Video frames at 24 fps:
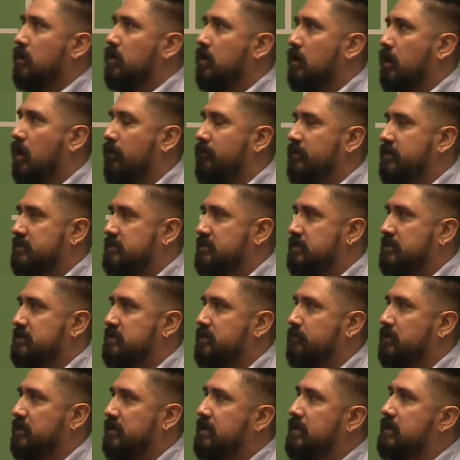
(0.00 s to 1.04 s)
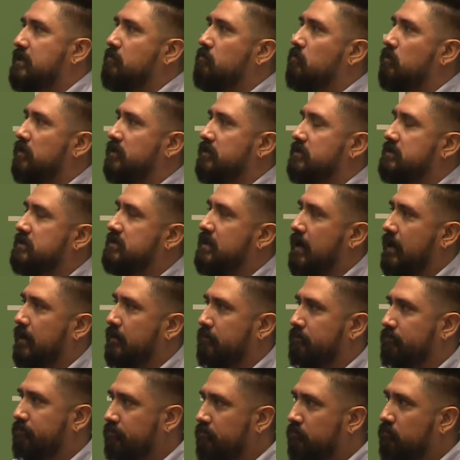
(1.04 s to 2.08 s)
obviously some of the key ones
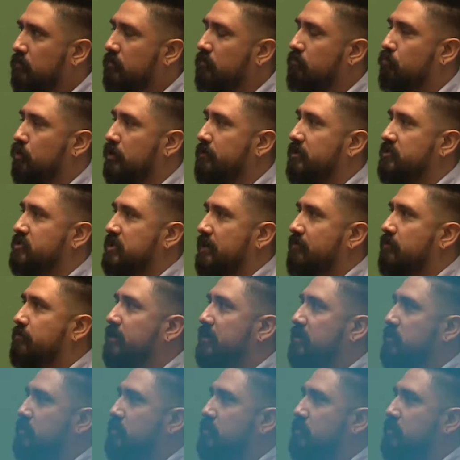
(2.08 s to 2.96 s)
that pretty much everybody